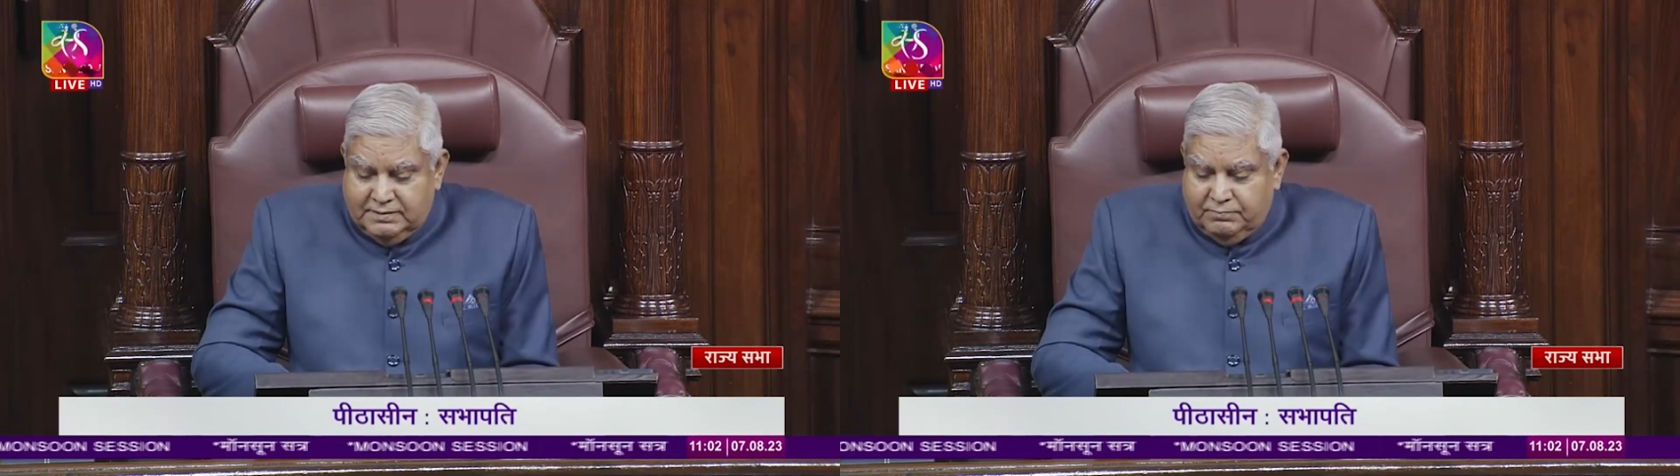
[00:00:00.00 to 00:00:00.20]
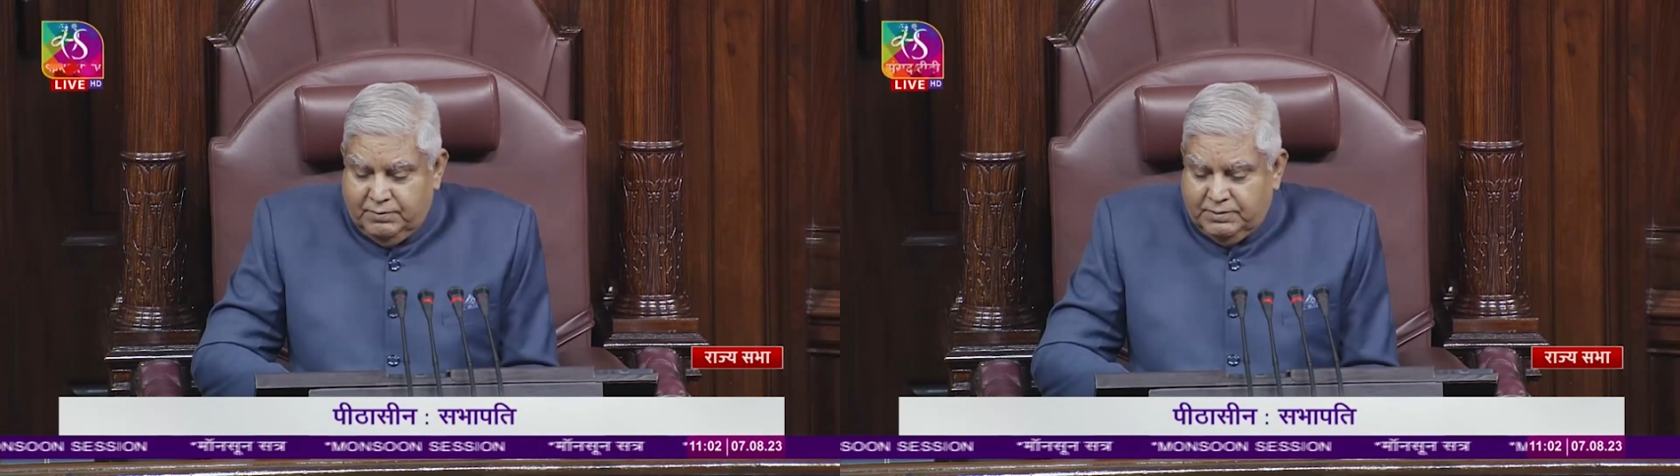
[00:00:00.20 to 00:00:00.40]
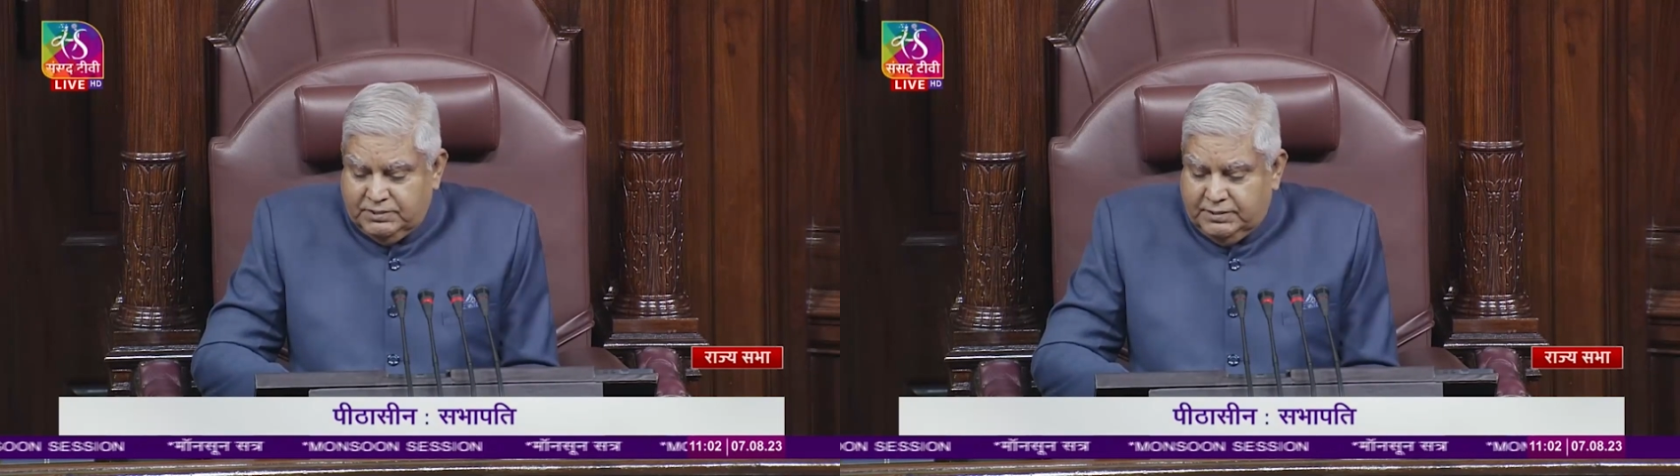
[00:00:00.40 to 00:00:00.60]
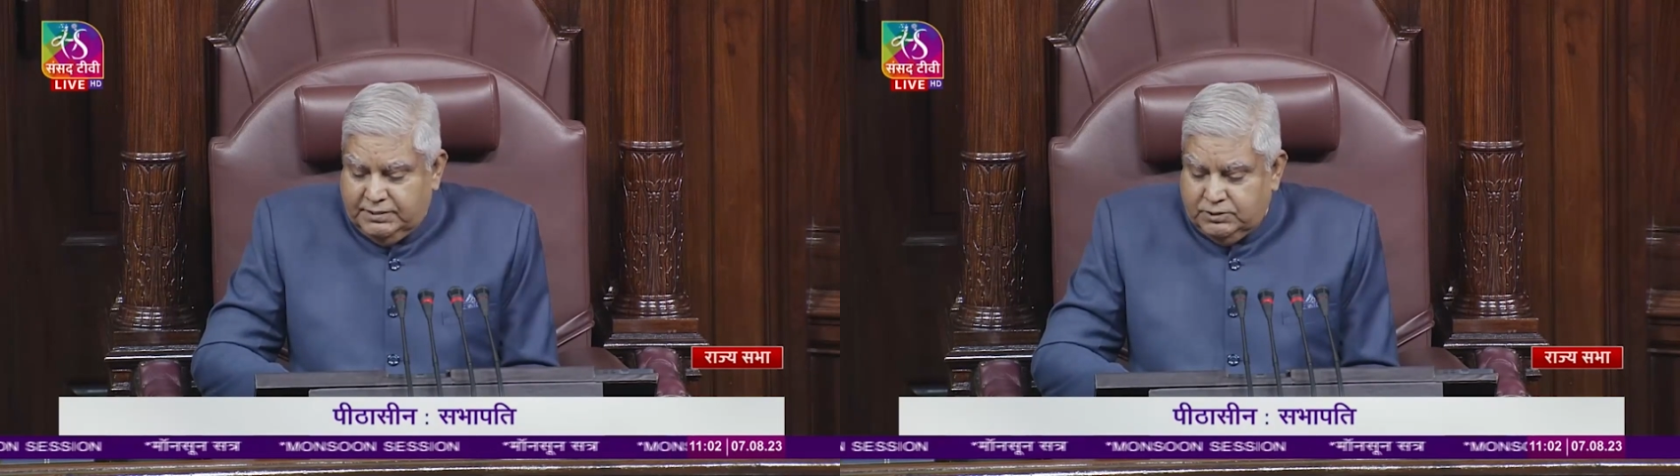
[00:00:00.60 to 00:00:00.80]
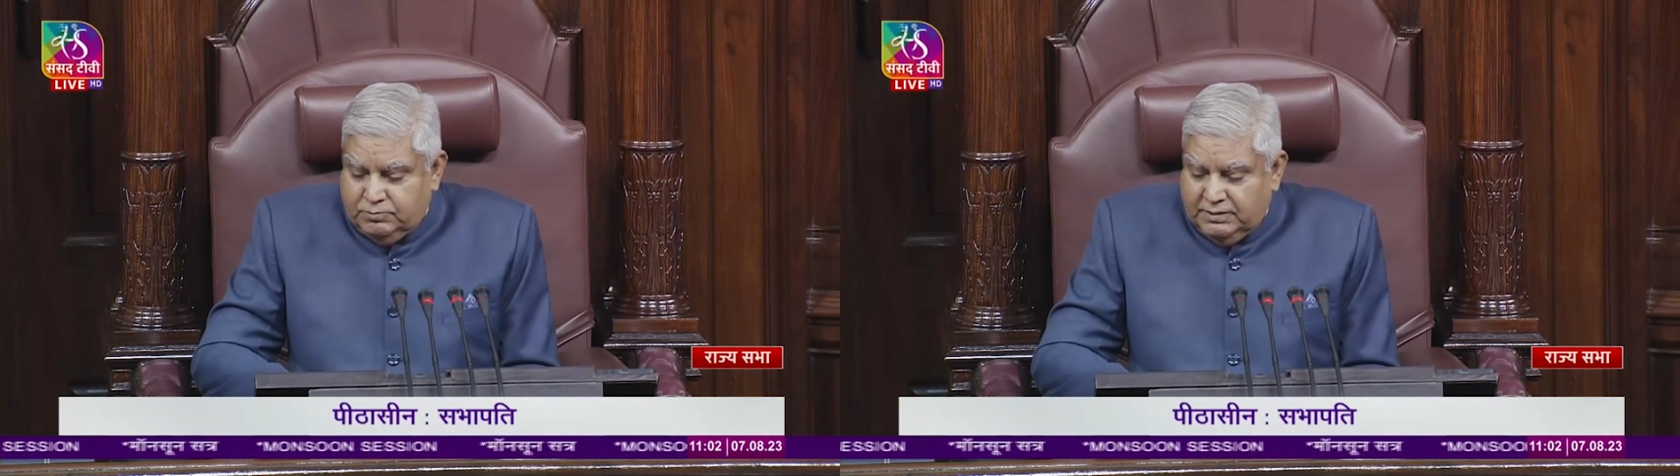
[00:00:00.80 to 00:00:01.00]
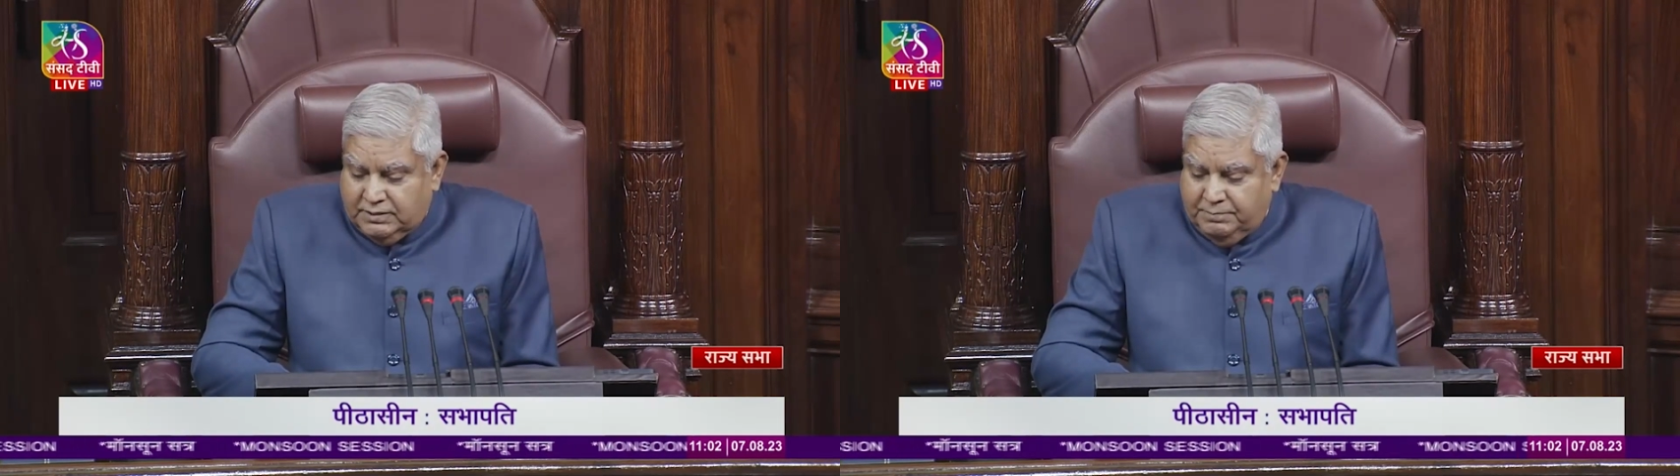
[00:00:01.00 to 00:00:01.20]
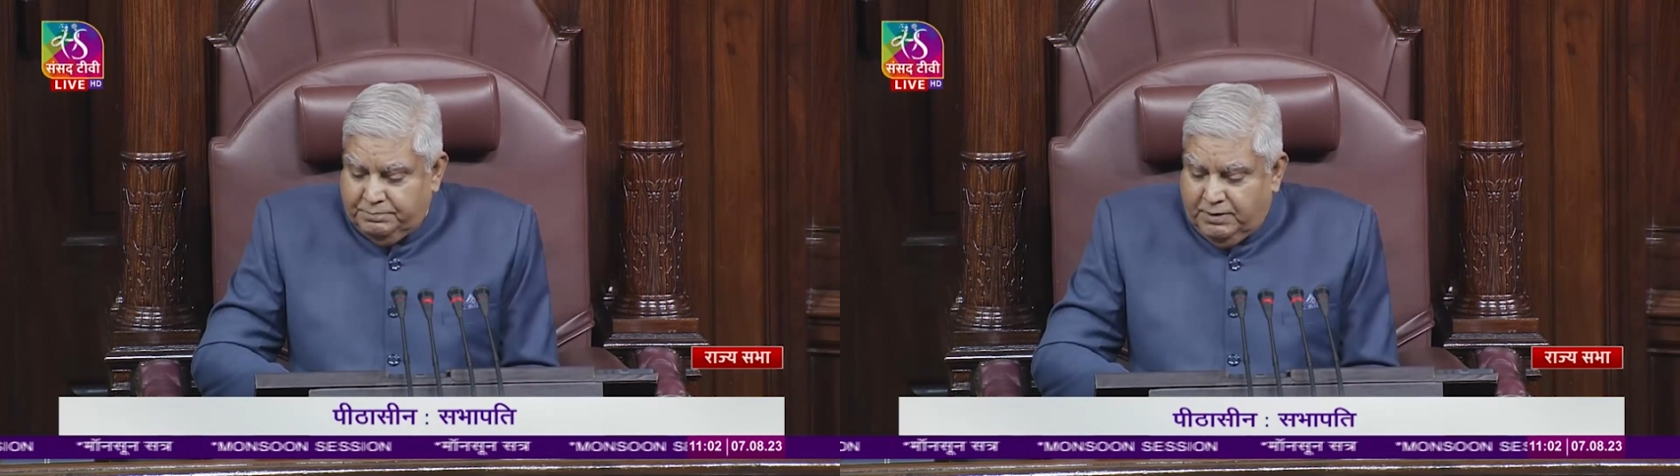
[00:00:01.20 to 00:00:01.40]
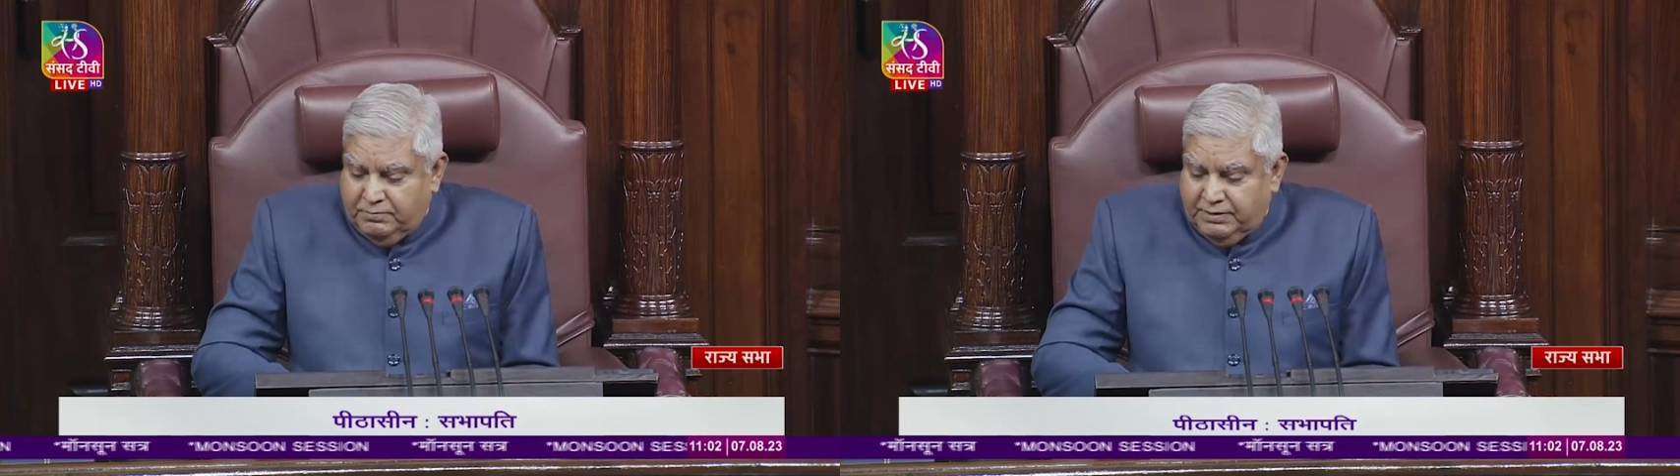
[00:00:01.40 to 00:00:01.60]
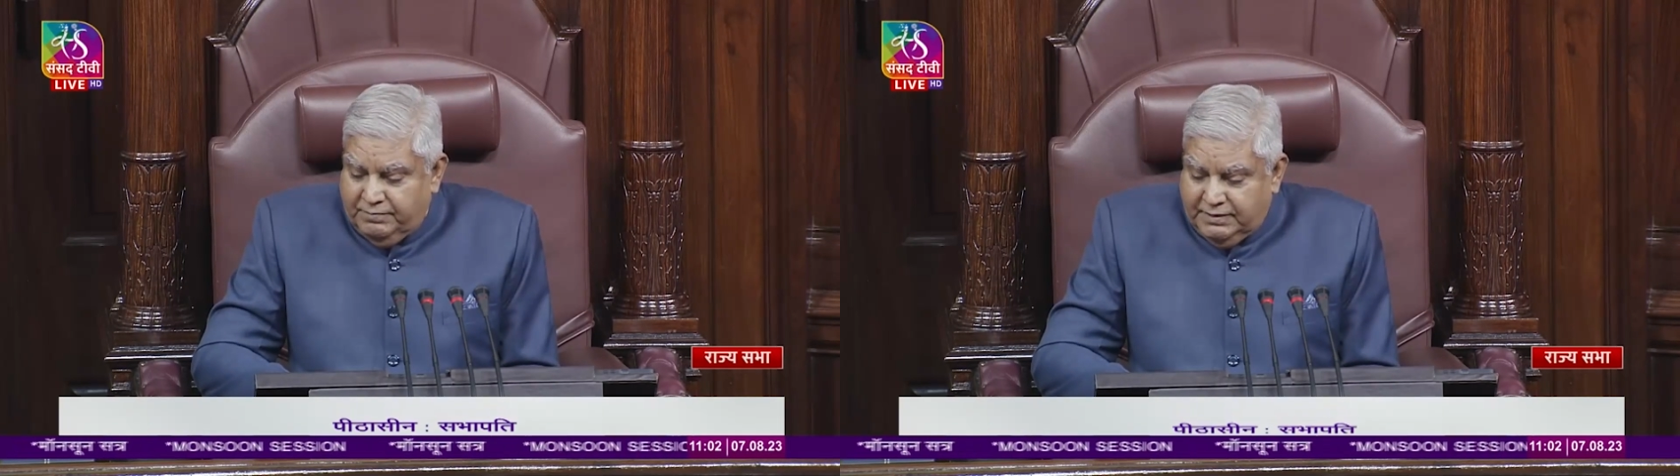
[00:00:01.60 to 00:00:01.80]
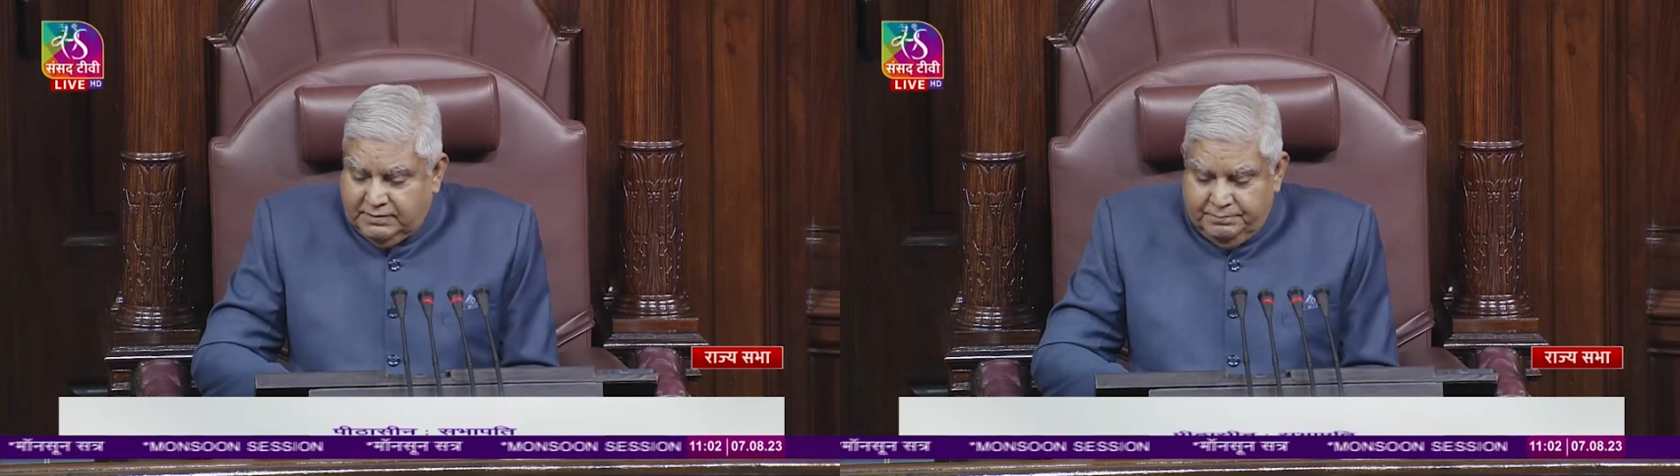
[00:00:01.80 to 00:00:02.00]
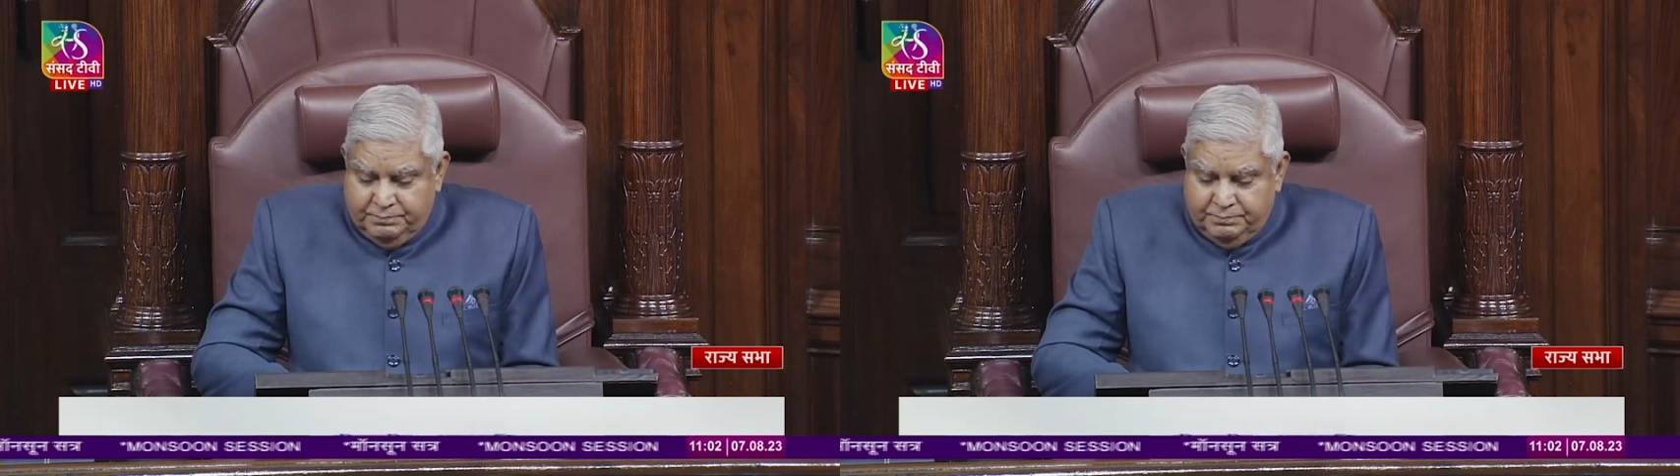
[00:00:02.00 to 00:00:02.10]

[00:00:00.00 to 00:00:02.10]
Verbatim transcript: the women's individual compound event,